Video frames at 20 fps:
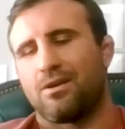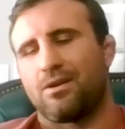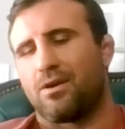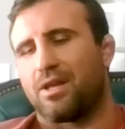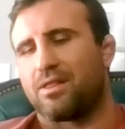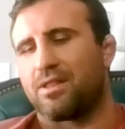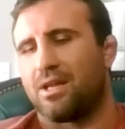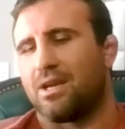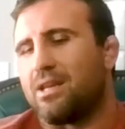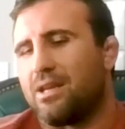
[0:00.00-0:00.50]

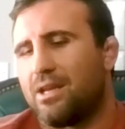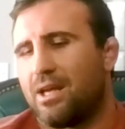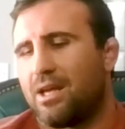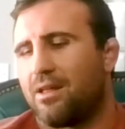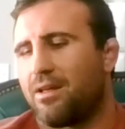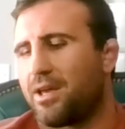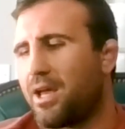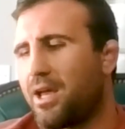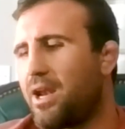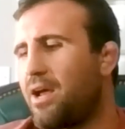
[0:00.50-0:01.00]
the end of the
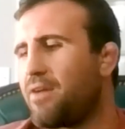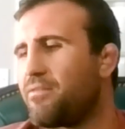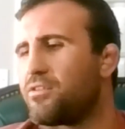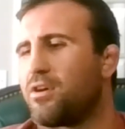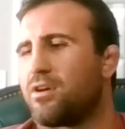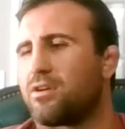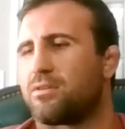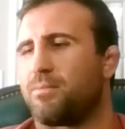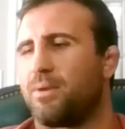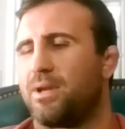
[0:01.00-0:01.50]
day, like, and I've
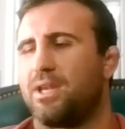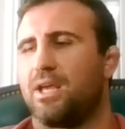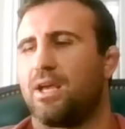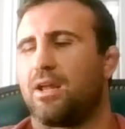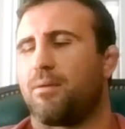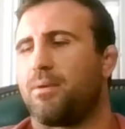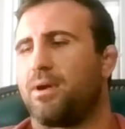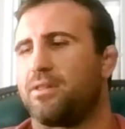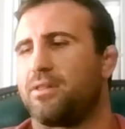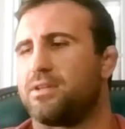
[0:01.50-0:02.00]
talked to my
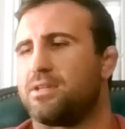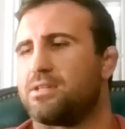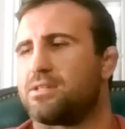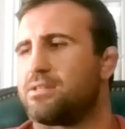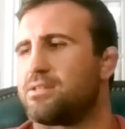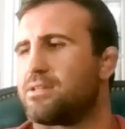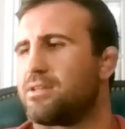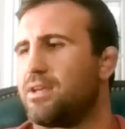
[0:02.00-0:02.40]
dad about this.